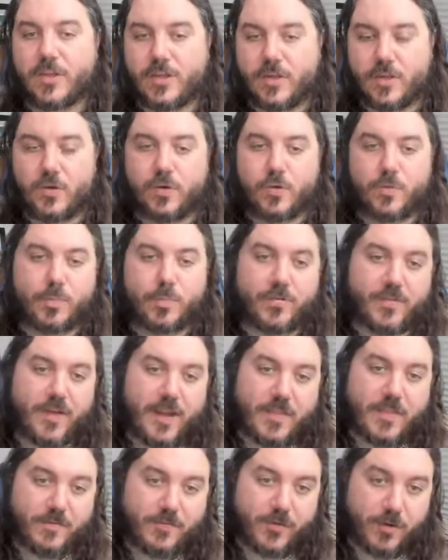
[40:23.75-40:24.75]
You
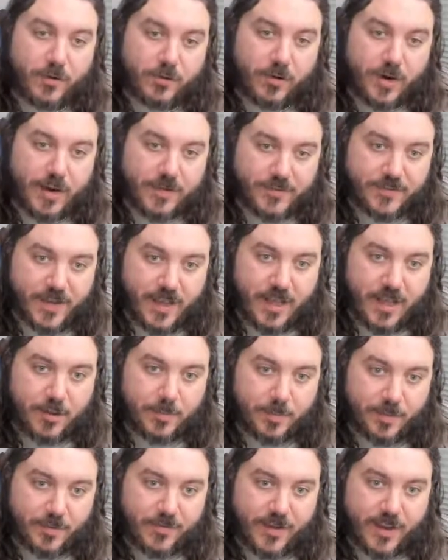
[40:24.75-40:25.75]
provide the photographs, I'll
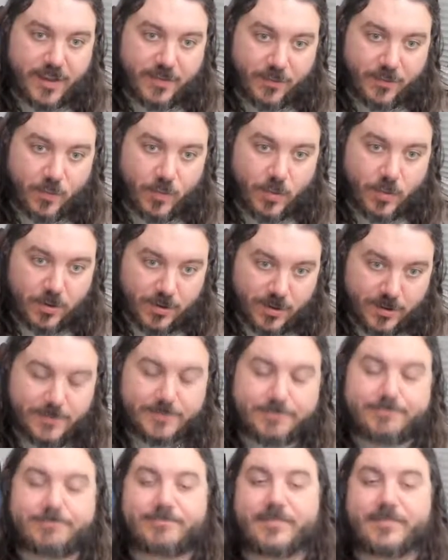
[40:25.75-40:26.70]
provide the war.